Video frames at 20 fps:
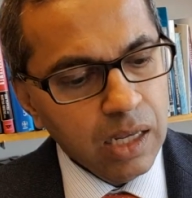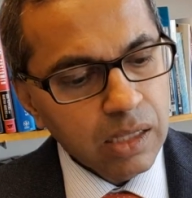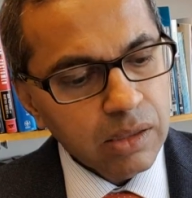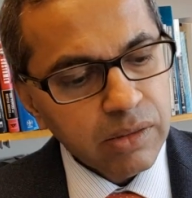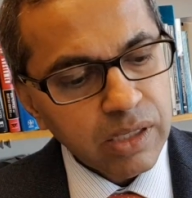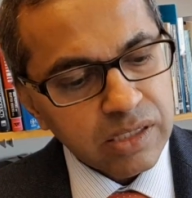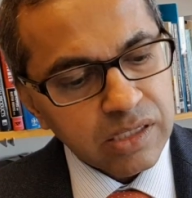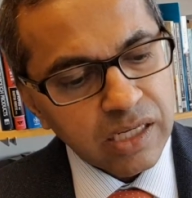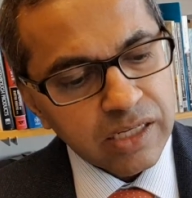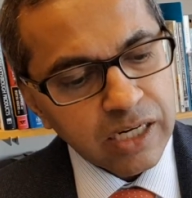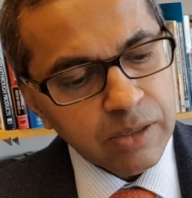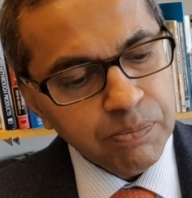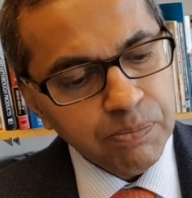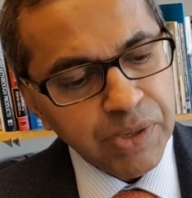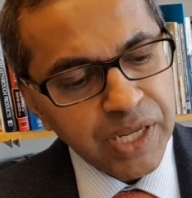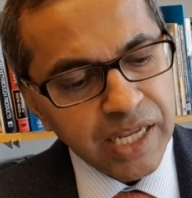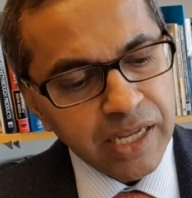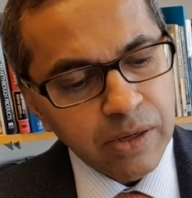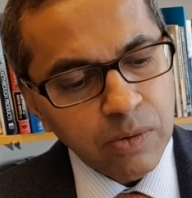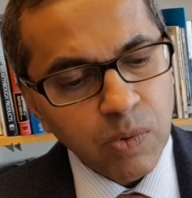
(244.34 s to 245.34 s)
This year at
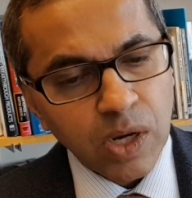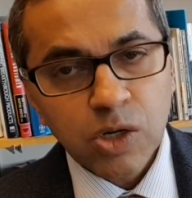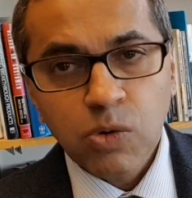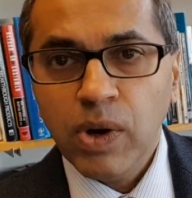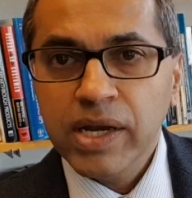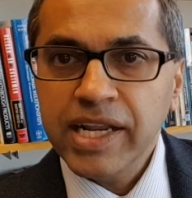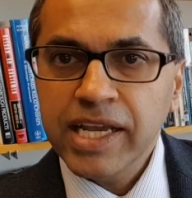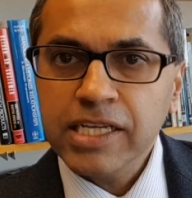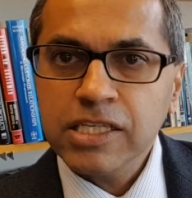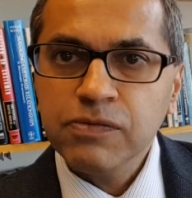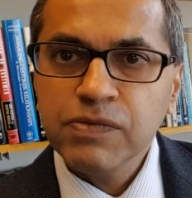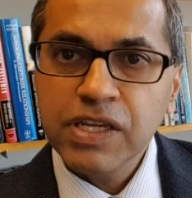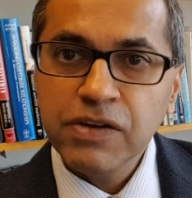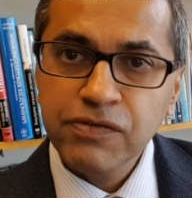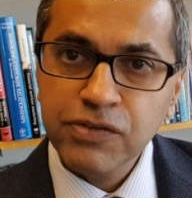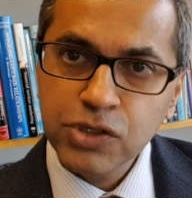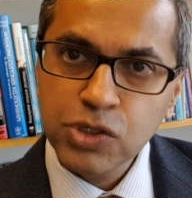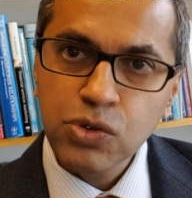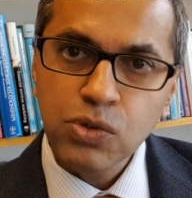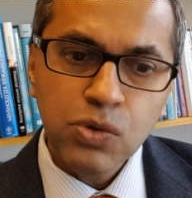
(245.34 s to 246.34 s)
BE101x, we
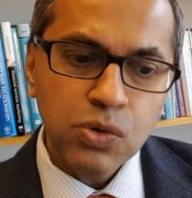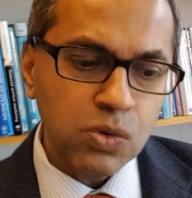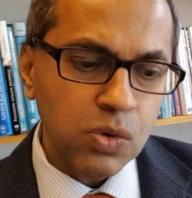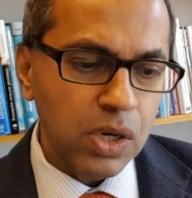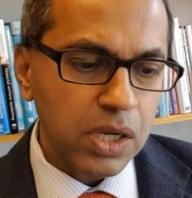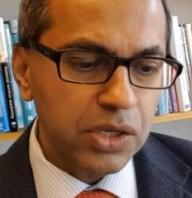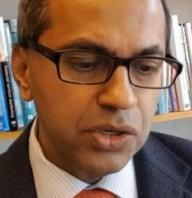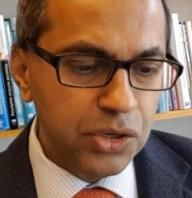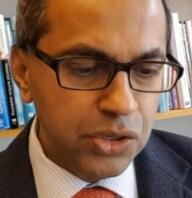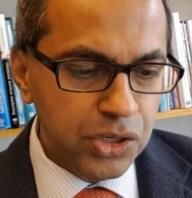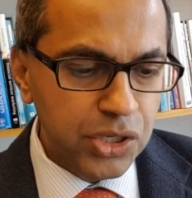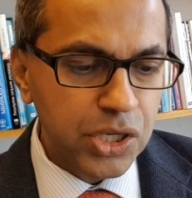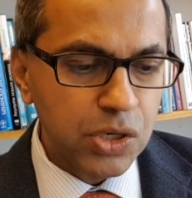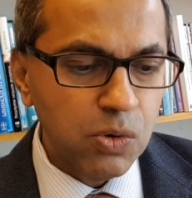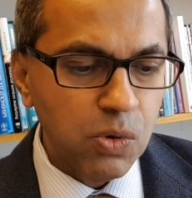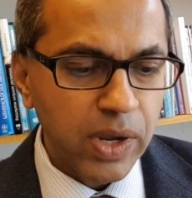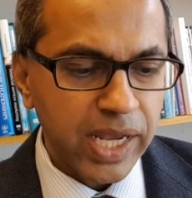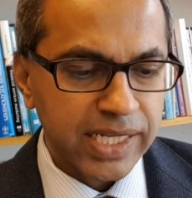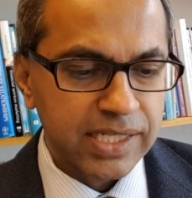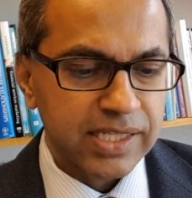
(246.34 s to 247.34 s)
have 2
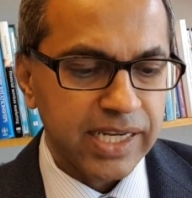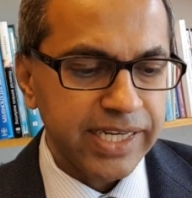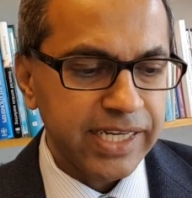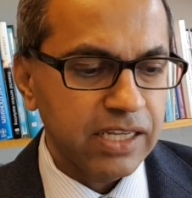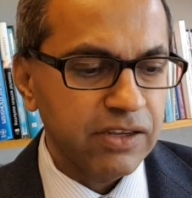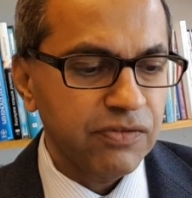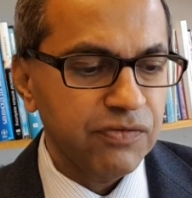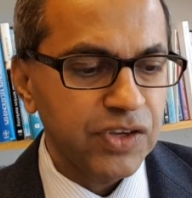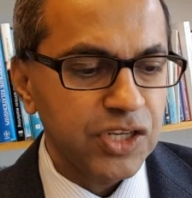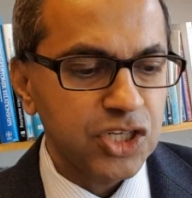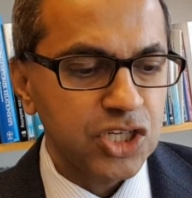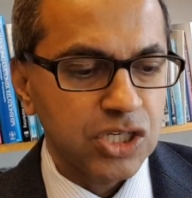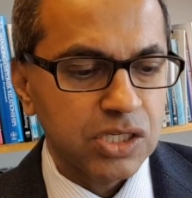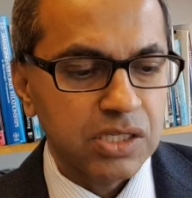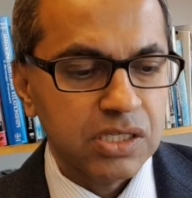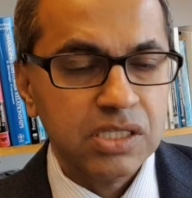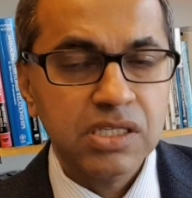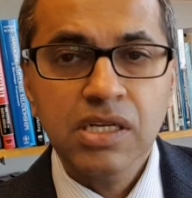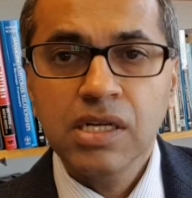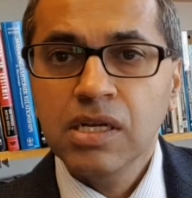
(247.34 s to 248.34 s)
new exciting
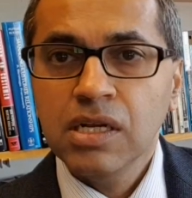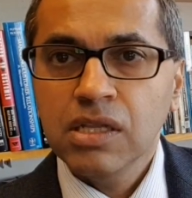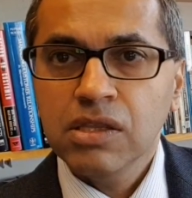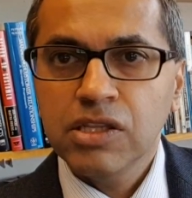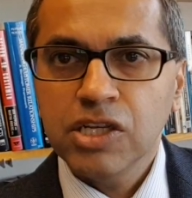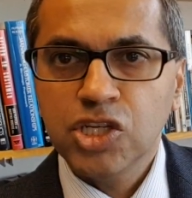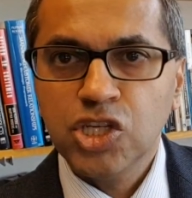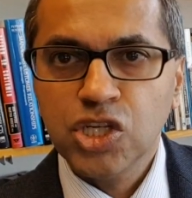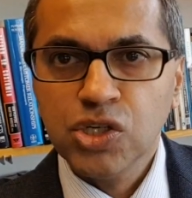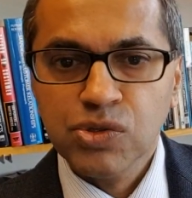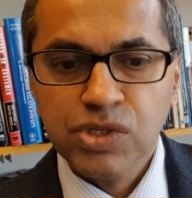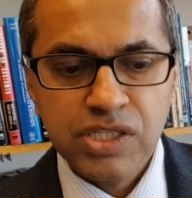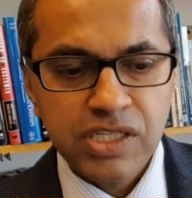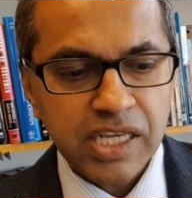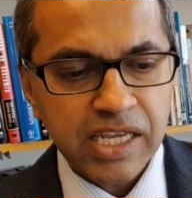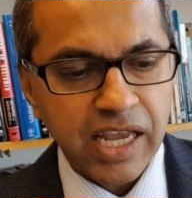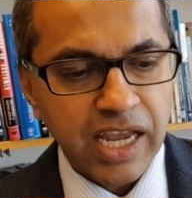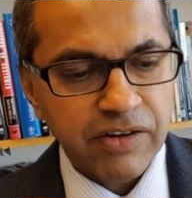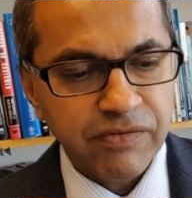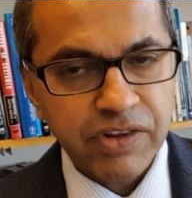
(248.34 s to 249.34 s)
features that you'll
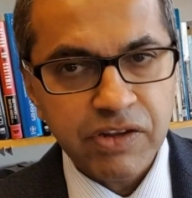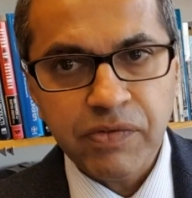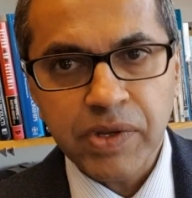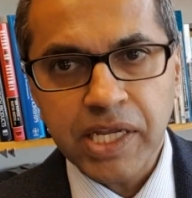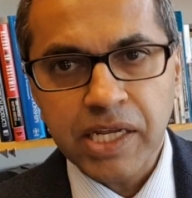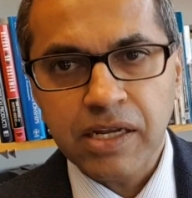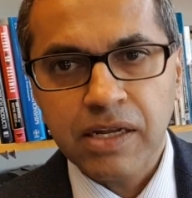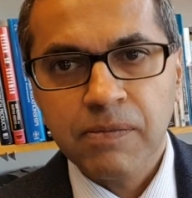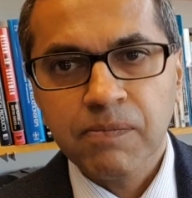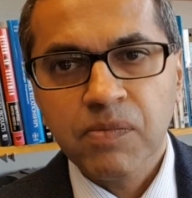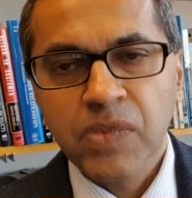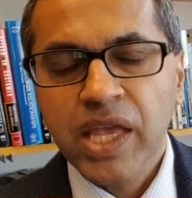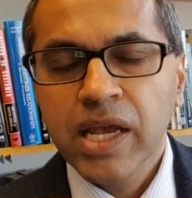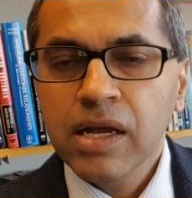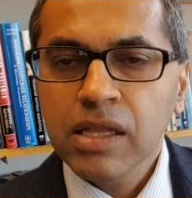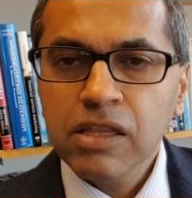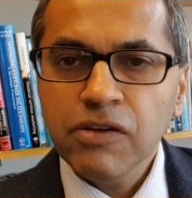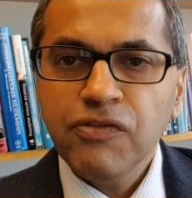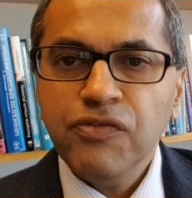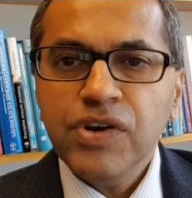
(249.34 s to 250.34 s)
see every week.
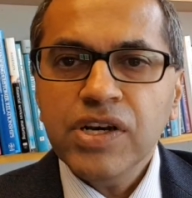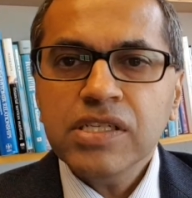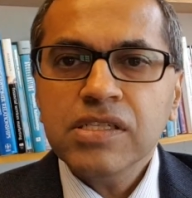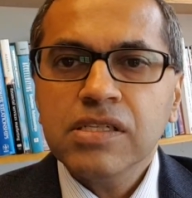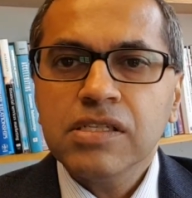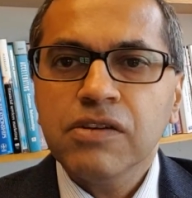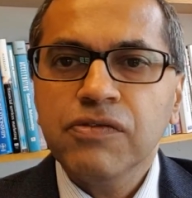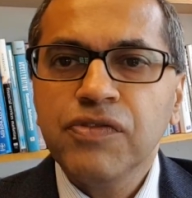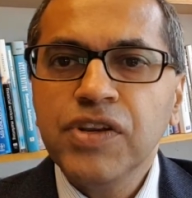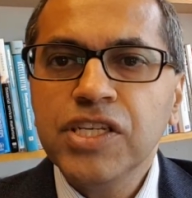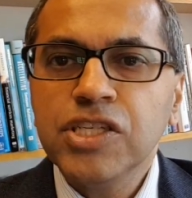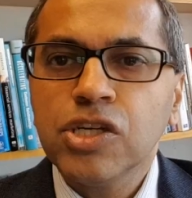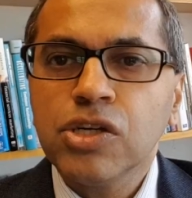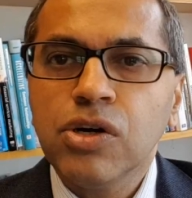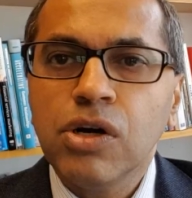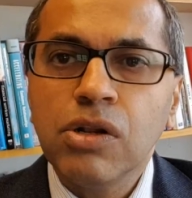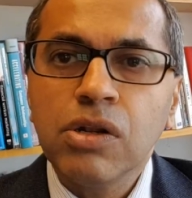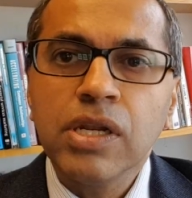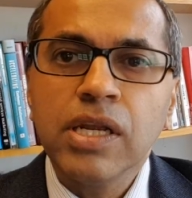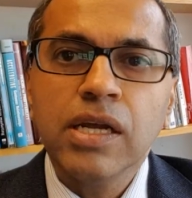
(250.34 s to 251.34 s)
The first is a feature
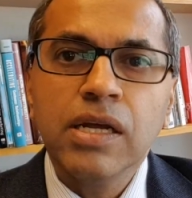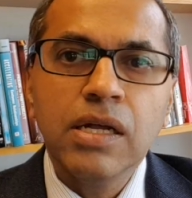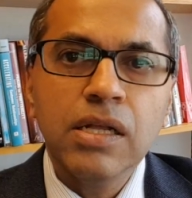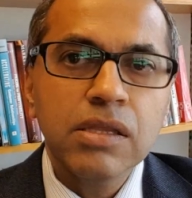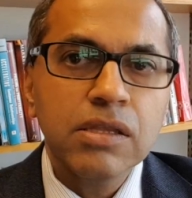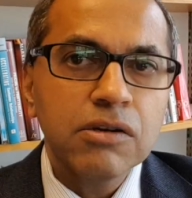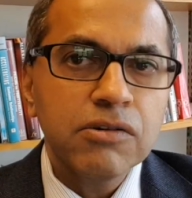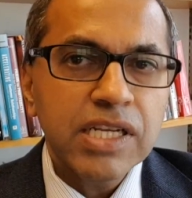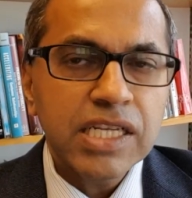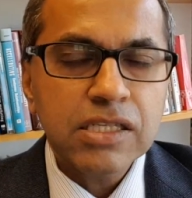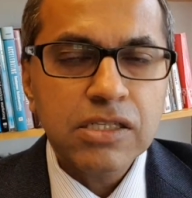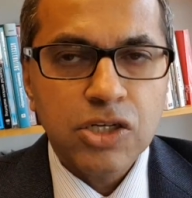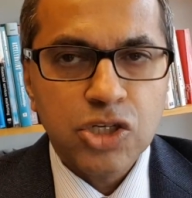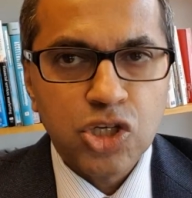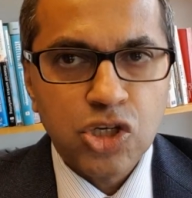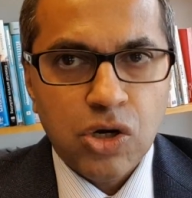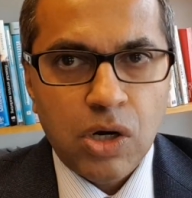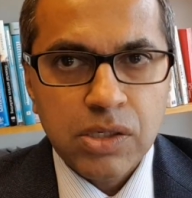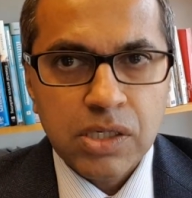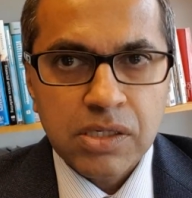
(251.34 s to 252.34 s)
called the
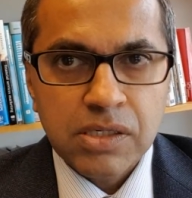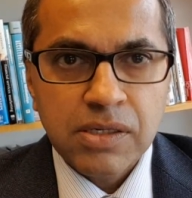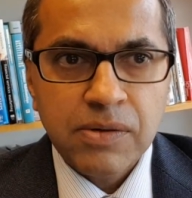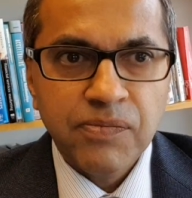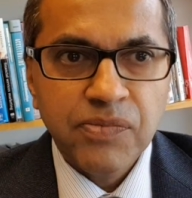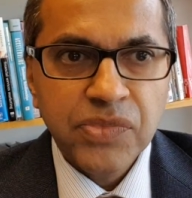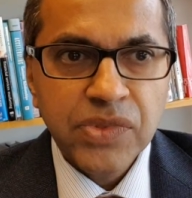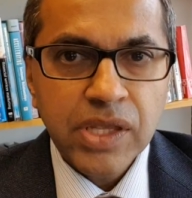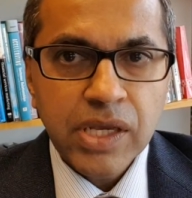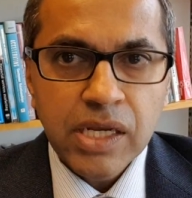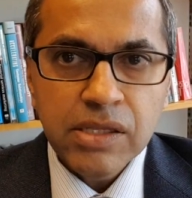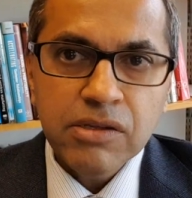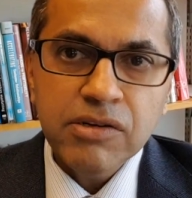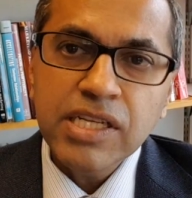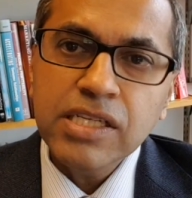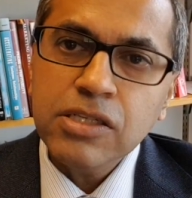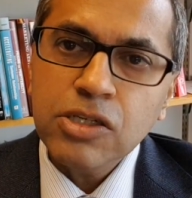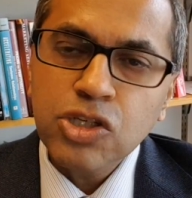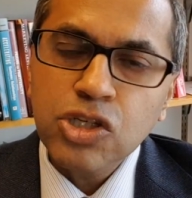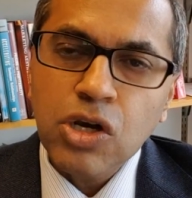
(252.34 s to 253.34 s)
Research Corner. In the
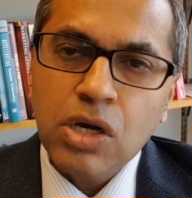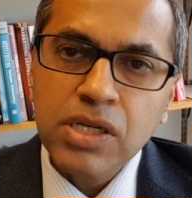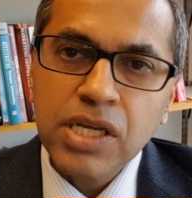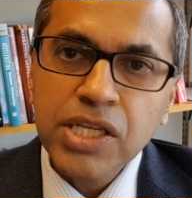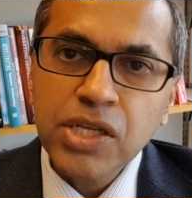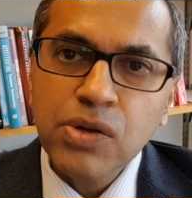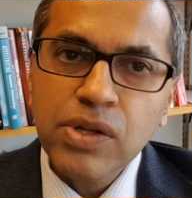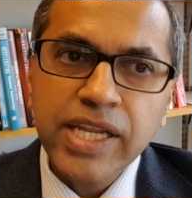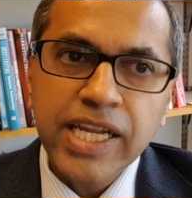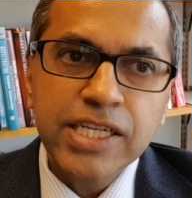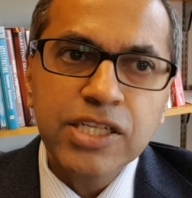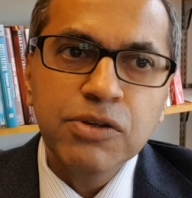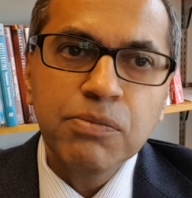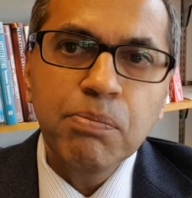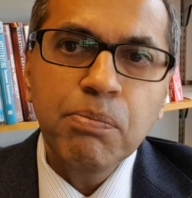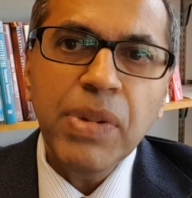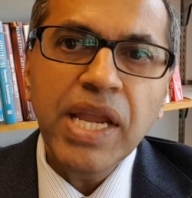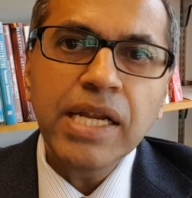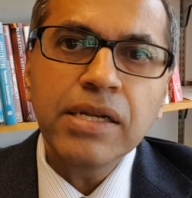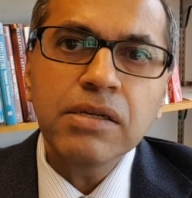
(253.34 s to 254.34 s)
Research Corner, you'll get to
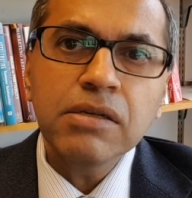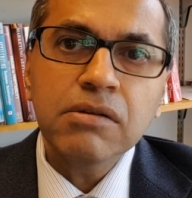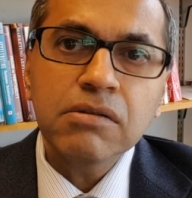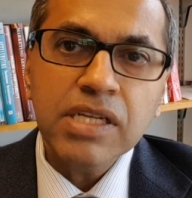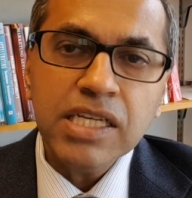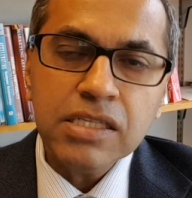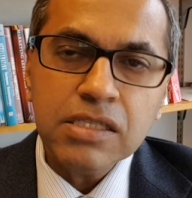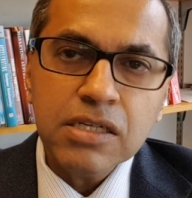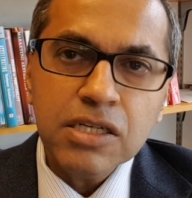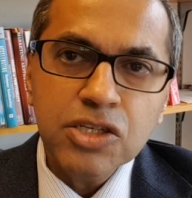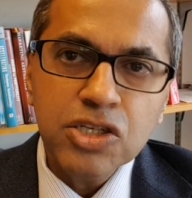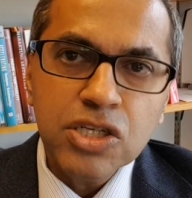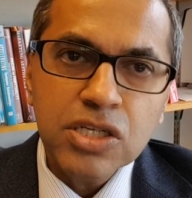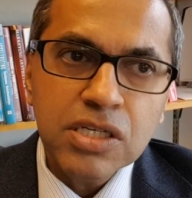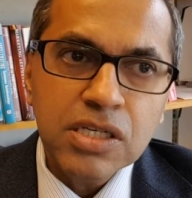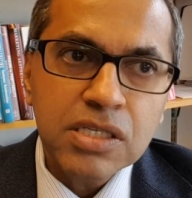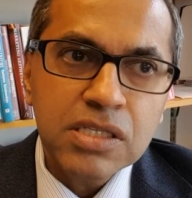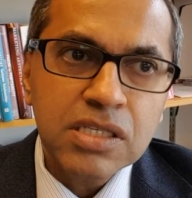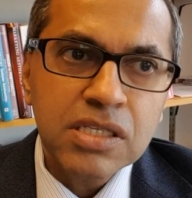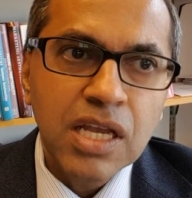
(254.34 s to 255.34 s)
meet
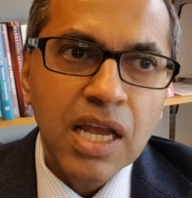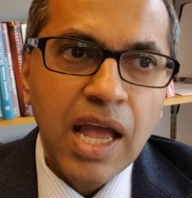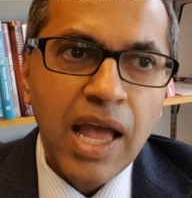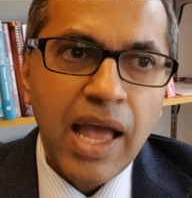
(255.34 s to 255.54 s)
researchers